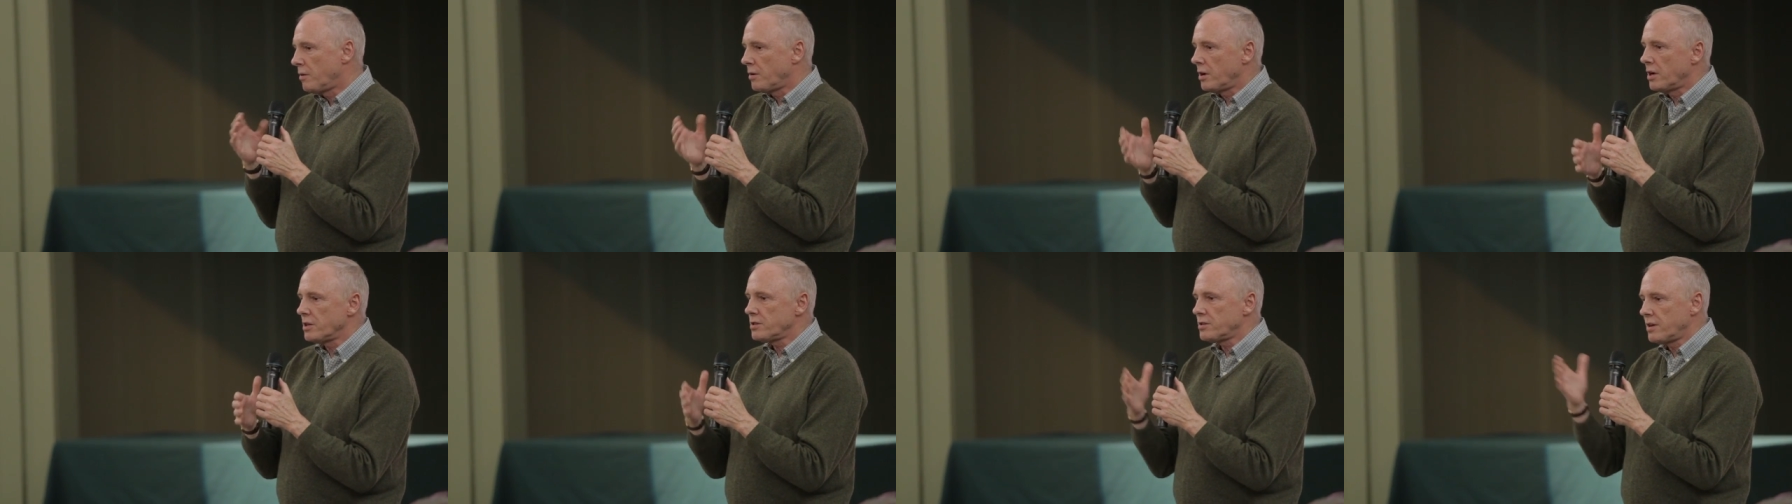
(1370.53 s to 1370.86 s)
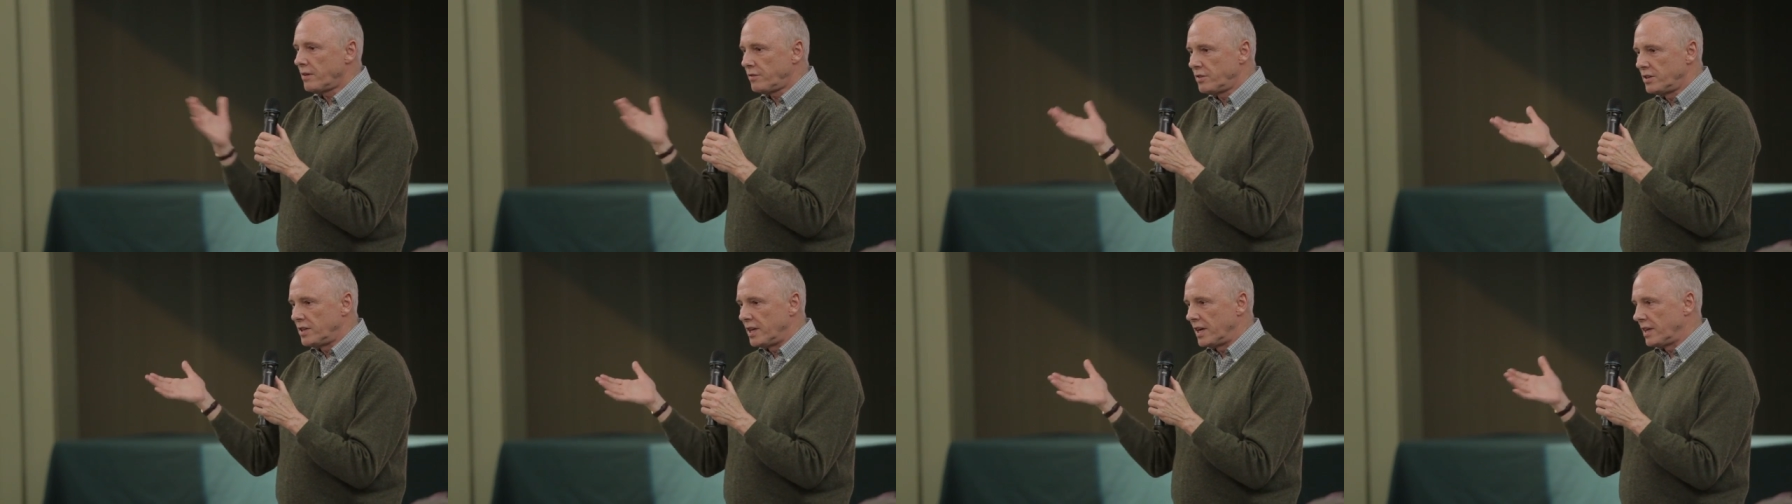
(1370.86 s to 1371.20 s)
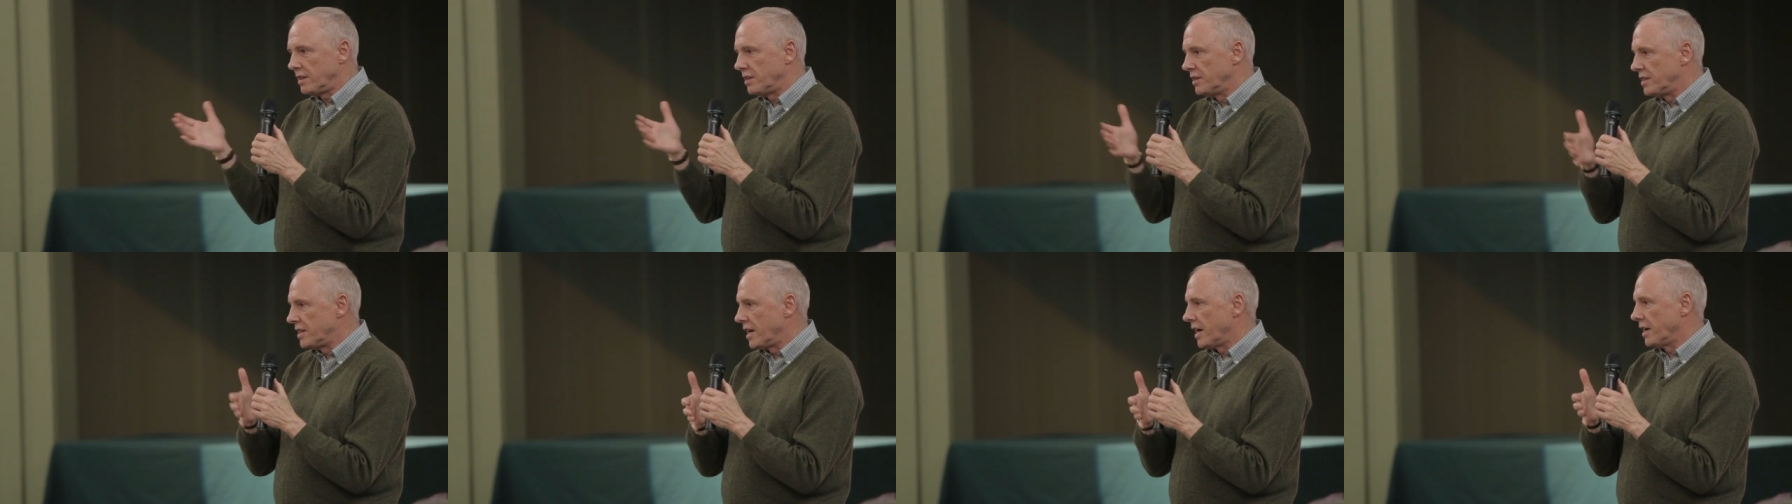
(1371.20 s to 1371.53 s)
would also have to
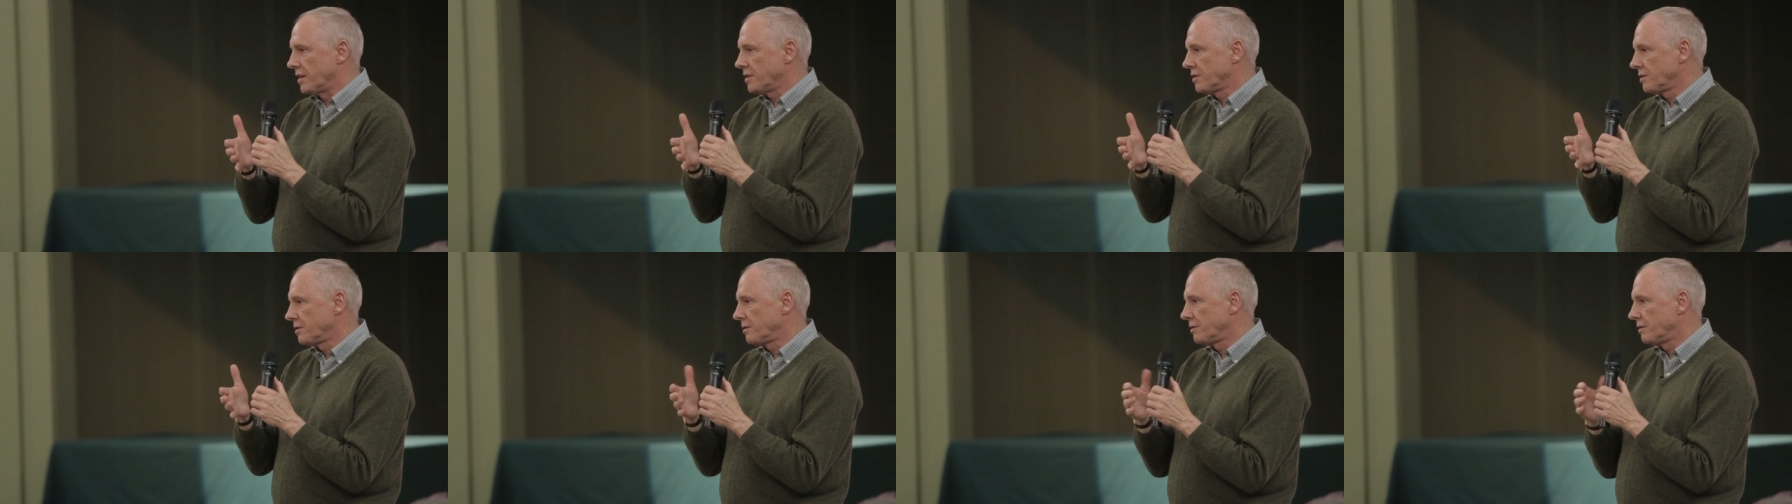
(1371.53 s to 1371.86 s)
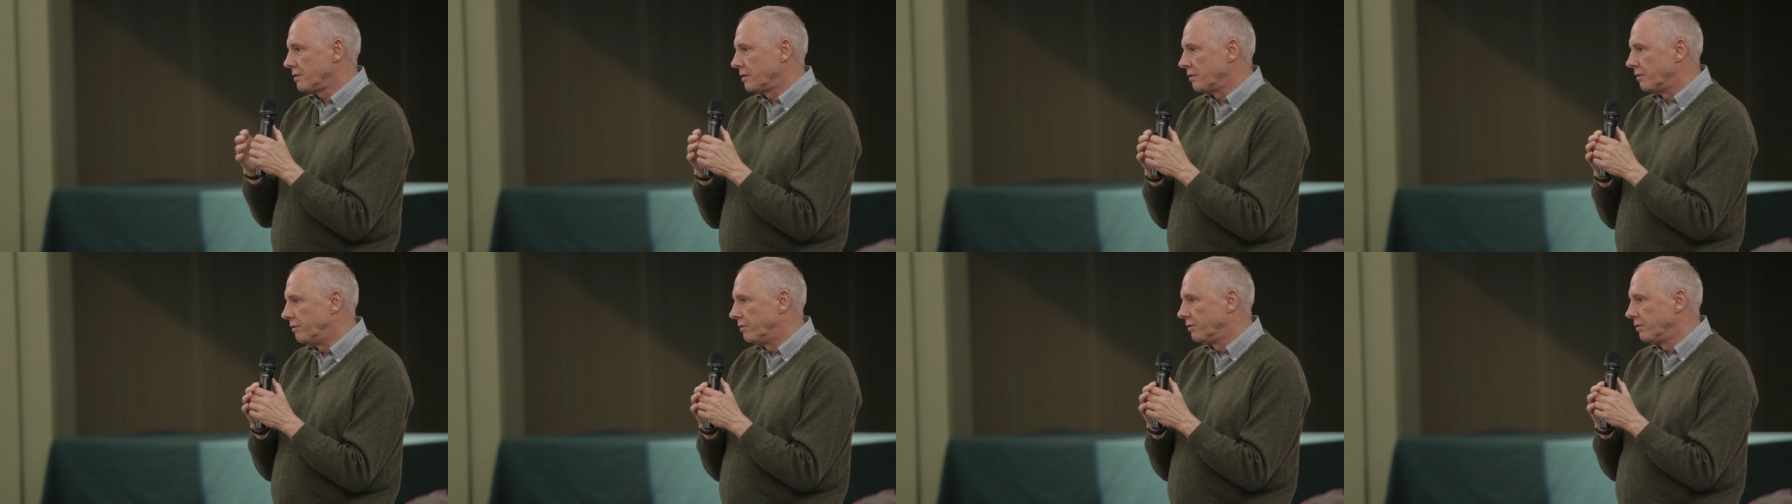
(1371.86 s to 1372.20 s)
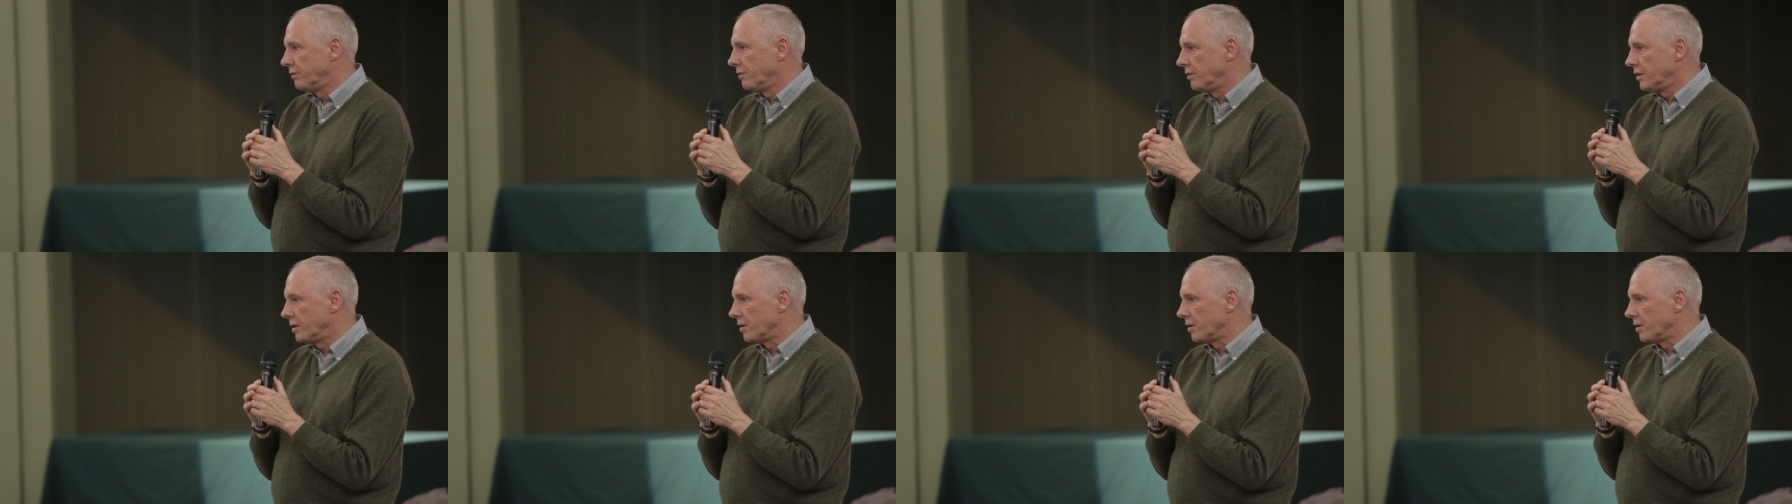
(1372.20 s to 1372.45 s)
take the tests of